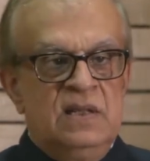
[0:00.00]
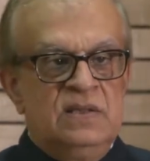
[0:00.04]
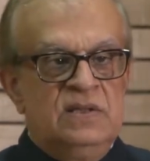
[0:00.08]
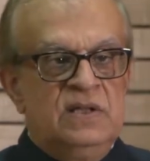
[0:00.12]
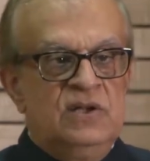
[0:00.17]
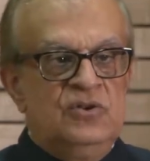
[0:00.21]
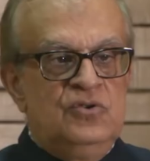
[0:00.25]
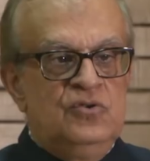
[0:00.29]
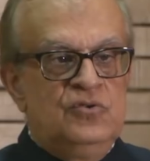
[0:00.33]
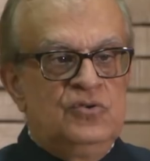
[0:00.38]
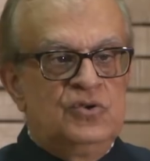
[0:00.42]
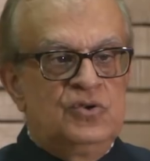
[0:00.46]

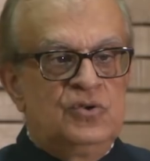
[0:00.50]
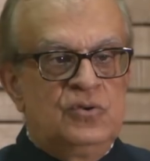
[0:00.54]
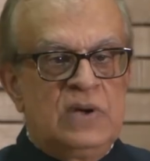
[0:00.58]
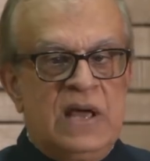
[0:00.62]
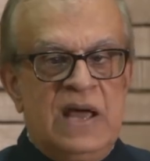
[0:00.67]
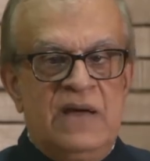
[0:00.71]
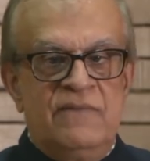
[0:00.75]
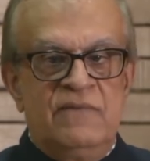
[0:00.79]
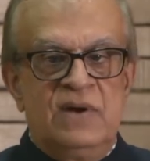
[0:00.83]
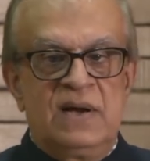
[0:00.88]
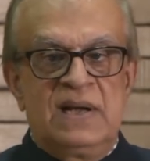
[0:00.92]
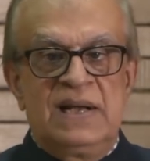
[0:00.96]
then you should
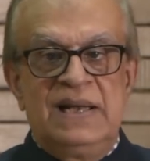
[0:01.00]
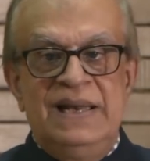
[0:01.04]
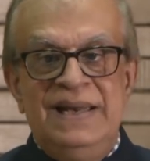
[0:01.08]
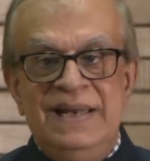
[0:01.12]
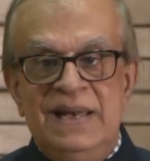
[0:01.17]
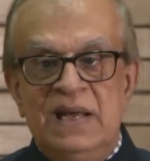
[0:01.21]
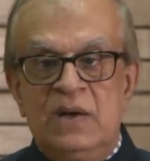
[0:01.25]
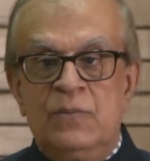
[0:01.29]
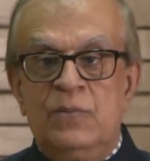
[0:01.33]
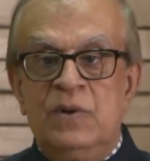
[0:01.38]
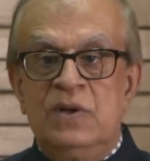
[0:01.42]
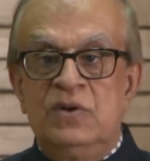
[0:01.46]
have a
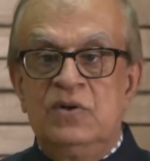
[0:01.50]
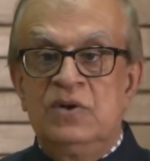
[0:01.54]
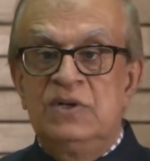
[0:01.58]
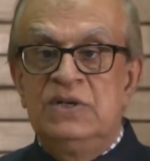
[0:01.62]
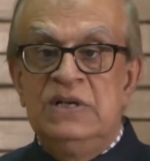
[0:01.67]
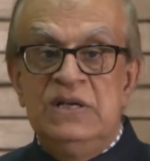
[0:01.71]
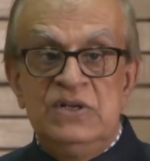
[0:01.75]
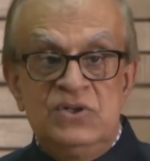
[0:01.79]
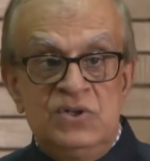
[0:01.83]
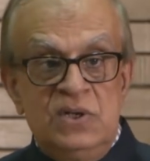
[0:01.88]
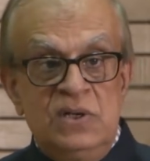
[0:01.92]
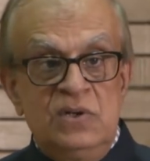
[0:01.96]
clinic where you're
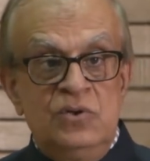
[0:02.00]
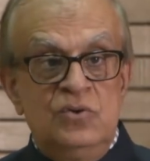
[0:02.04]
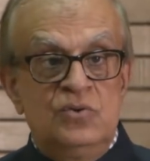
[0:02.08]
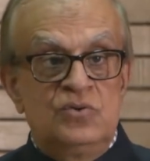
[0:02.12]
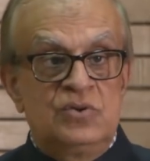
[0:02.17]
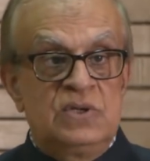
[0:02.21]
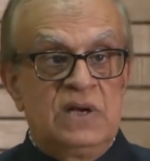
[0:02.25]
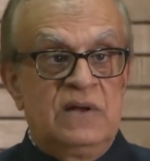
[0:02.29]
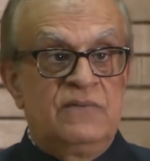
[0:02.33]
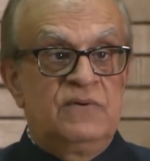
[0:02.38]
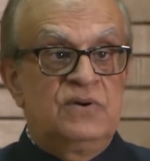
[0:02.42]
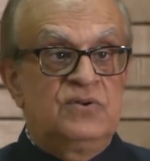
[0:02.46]
teaching, you
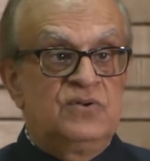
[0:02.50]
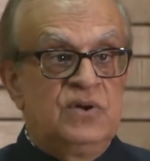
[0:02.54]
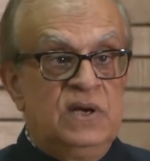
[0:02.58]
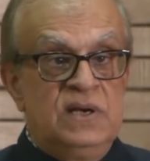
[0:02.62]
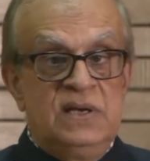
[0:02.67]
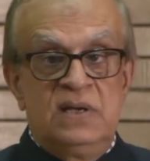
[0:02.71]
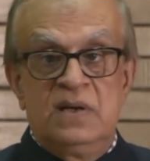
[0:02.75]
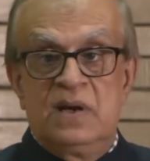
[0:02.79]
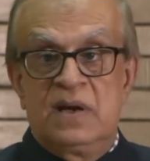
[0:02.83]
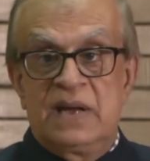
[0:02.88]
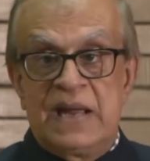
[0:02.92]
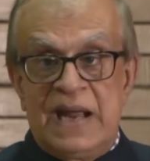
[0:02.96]
should have a
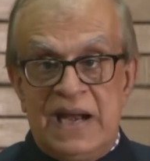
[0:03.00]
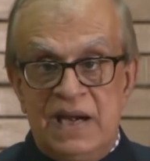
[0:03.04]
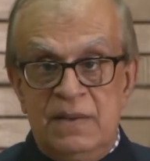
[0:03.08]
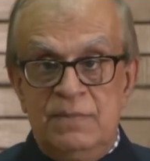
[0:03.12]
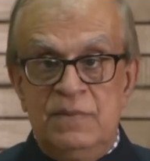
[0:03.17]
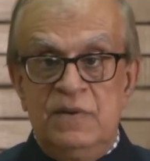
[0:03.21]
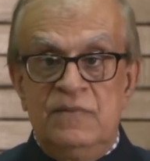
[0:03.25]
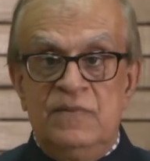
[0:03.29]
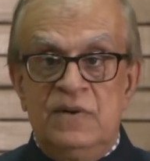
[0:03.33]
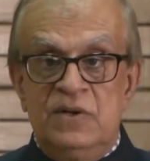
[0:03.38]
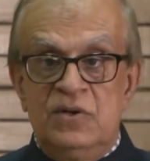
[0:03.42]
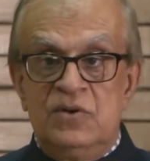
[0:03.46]
training
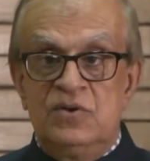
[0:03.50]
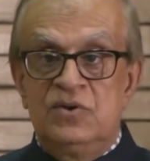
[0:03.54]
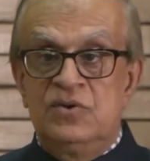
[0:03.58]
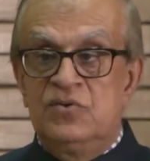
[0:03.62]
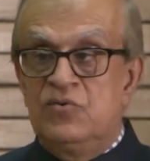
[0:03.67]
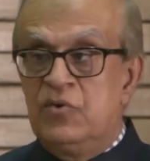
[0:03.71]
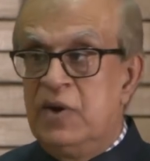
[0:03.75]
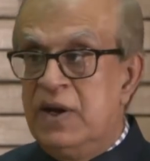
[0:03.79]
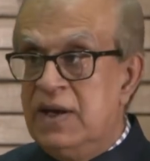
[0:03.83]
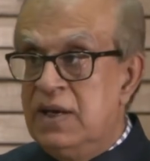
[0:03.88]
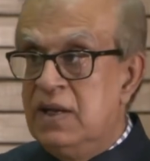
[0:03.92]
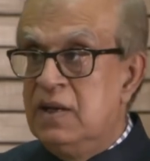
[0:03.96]
academy where you're
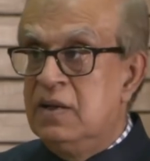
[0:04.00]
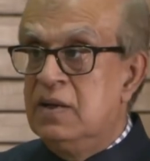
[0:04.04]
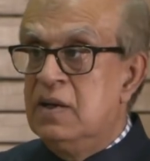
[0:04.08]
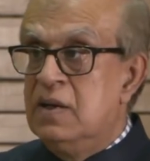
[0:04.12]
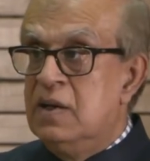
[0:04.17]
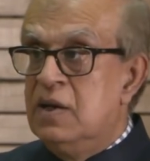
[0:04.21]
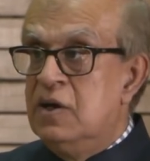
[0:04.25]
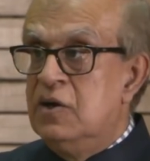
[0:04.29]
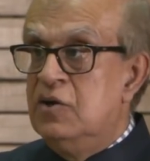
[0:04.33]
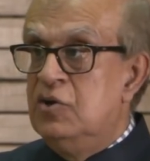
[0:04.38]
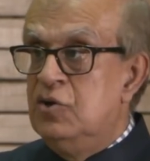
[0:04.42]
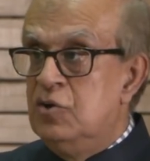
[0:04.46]
training
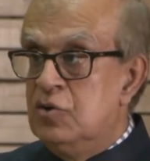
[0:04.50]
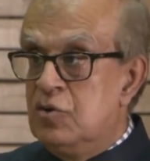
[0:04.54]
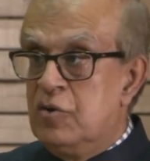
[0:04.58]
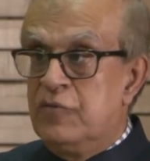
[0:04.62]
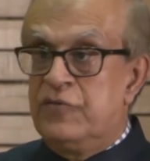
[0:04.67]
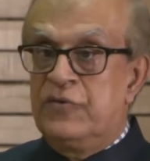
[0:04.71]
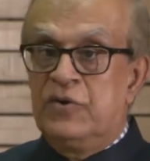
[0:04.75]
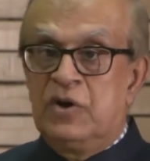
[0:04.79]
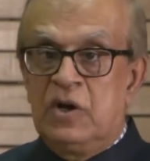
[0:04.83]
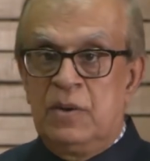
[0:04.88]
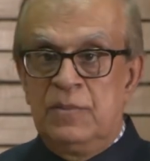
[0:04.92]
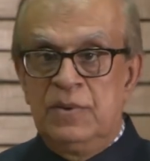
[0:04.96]

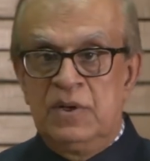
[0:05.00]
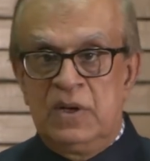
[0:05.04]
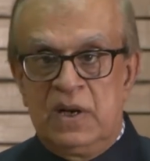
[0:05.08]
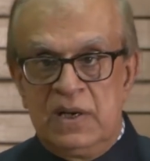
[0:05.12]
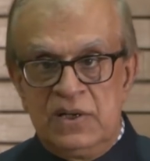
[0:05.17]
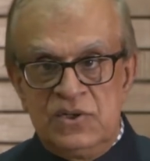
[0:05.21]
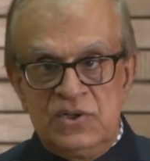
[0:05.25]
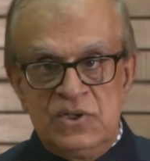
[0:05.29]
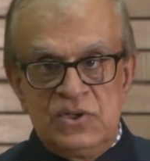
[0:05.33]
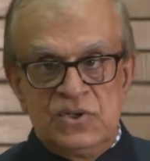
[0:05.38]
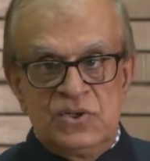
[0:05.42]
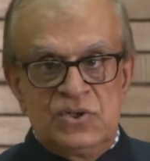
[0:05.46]

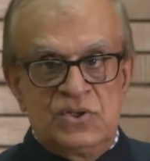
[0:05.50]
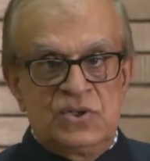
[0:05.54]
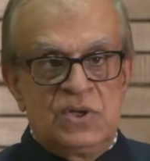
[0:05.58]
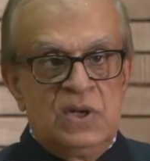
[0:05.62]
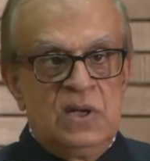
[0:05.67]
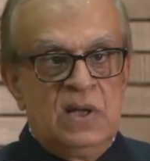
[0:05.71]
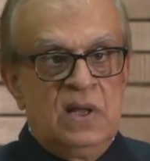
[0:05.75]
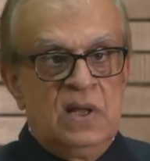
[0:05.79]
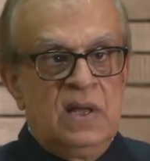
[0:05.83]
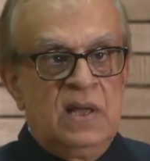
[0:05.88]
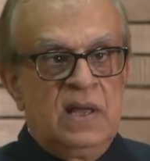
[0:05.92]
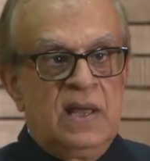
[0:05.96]
neurophenomenologists,
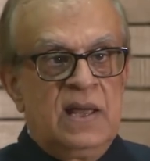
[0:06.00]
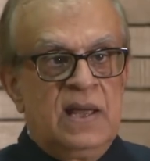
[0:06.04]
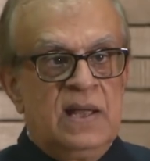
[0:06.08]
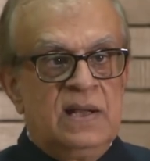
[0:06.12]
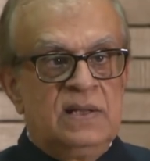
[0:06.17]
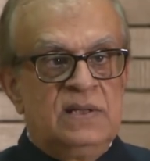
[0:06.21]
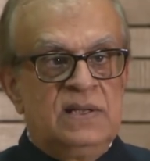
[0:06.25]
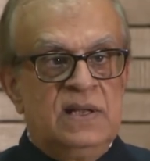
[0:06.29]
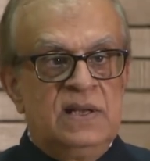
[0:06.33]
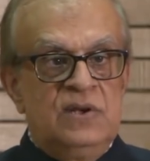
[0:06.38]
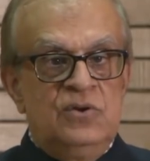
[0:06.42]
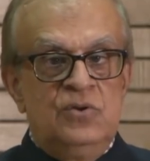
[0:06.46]

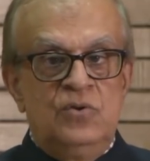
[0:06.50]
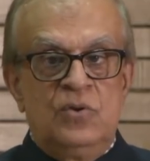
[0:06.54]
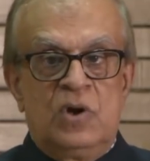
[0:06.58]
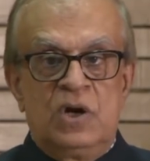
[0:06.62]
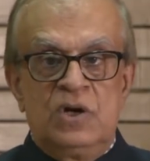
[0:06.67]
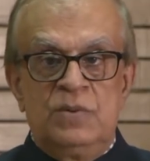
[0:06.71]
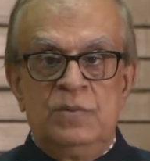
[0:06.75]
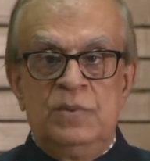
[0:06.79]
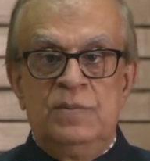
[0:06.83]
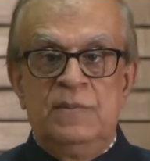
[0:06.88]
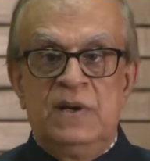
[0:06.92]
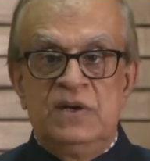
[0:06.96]
and then you ought
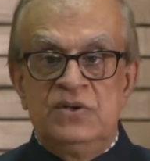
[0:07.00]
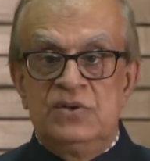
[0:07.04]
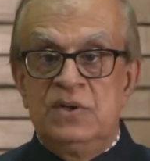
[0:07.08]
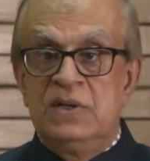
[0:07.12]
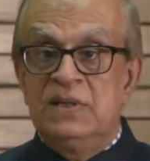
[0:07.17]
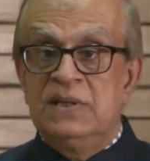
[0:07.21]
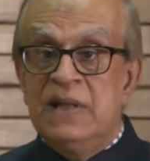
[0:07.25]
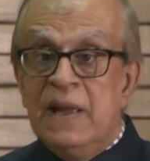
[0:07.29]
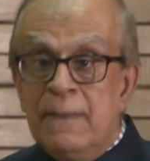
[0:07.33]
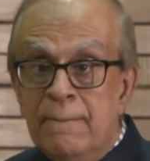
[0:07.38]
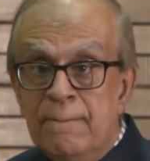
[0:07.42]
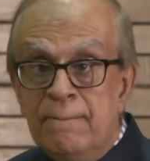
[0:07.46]
to be
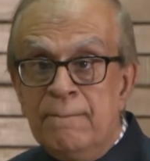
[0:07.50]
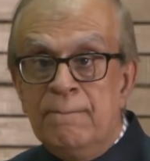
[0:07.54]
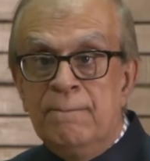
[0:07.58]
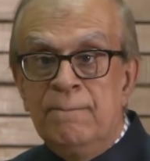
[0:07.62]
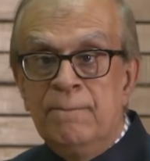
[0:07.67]
measuring them.